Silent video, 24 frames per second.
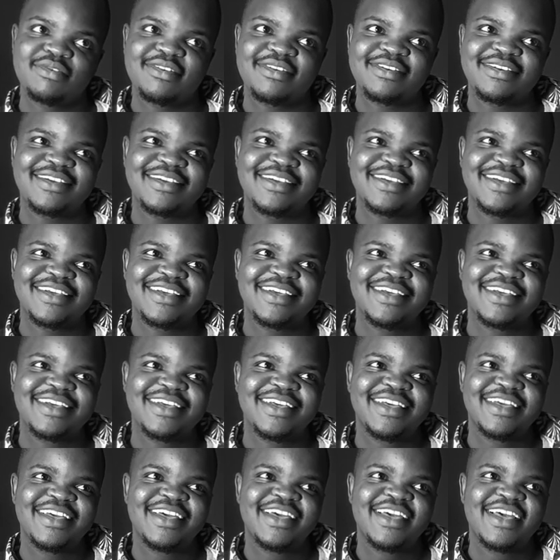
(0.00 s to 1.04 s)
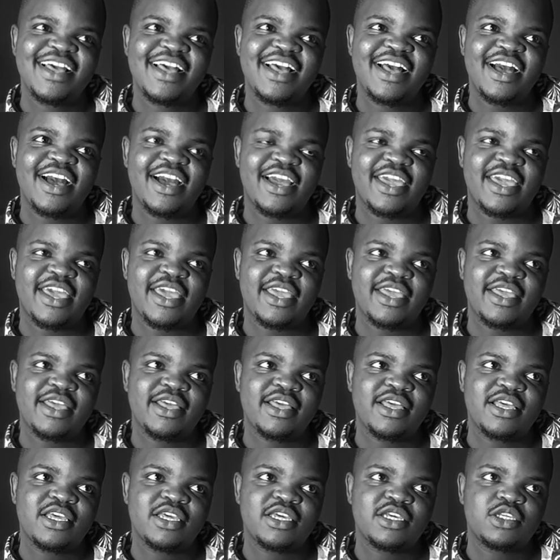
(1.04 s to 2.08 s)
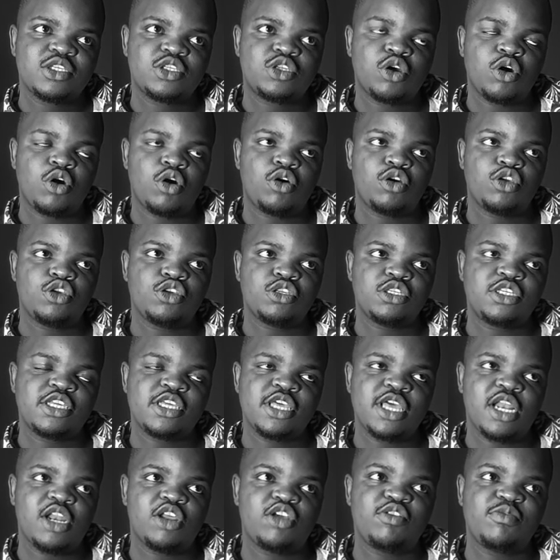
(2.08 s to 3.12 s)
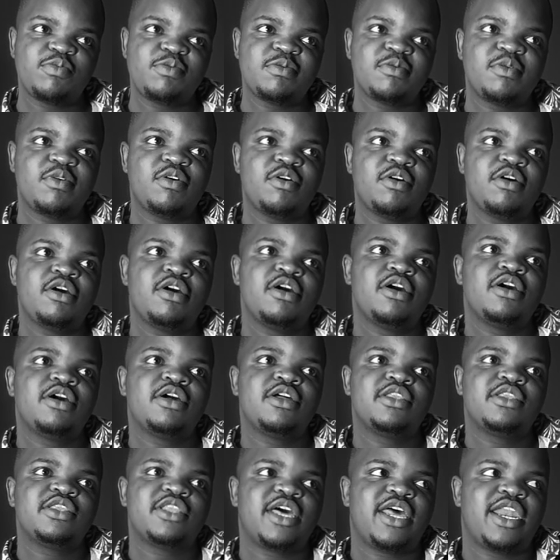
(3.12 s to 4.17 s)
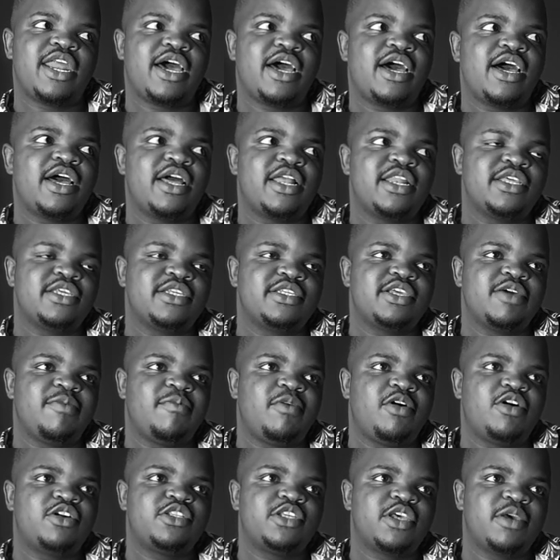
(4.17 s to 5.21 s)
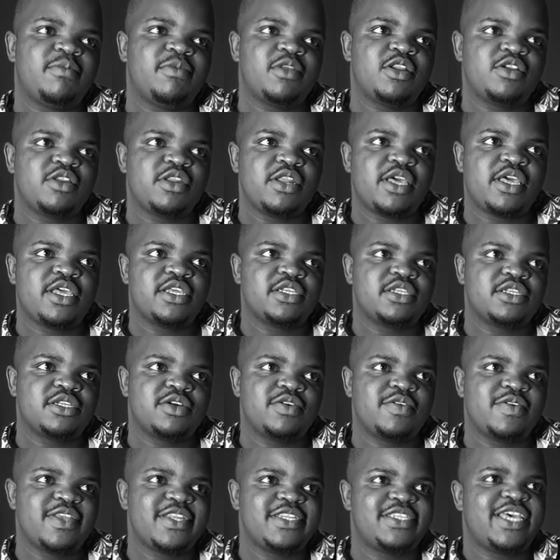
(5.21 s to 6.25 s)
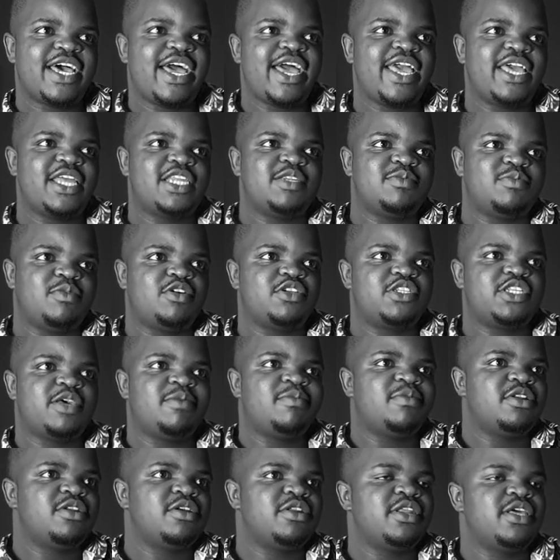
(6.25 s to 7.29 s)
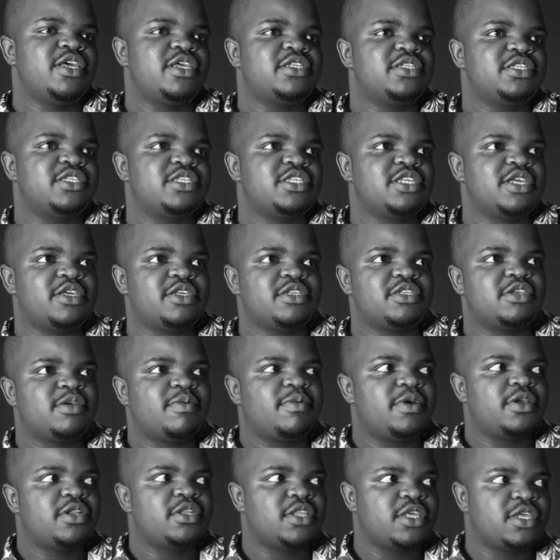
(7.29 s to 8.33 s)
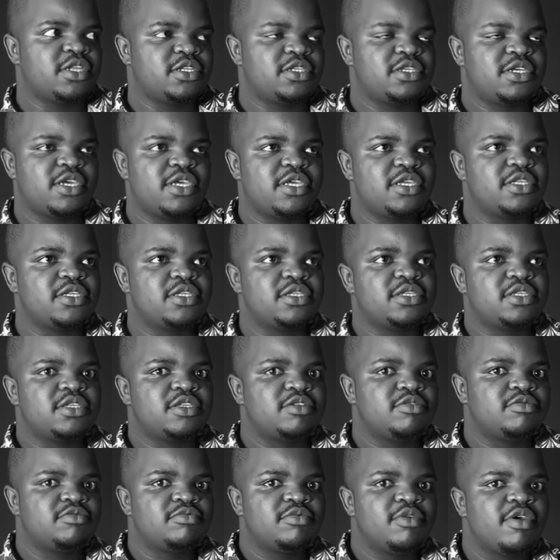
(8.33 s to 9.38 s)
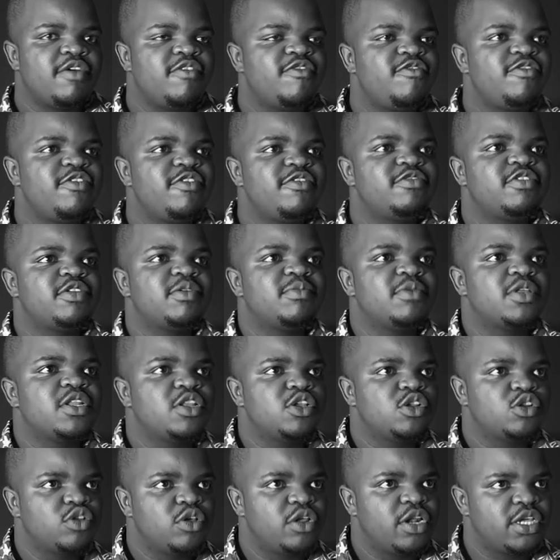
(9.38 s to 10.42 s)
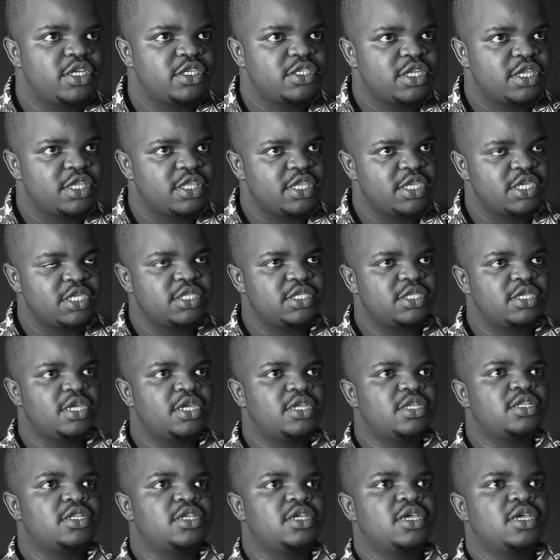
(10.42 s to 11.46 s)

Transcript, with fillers: okay. Okay. Explain so you see, a lot of people that are let's say multi-millionaires, retired multi-millionaires, these are someone that chase fifty million dollars So they say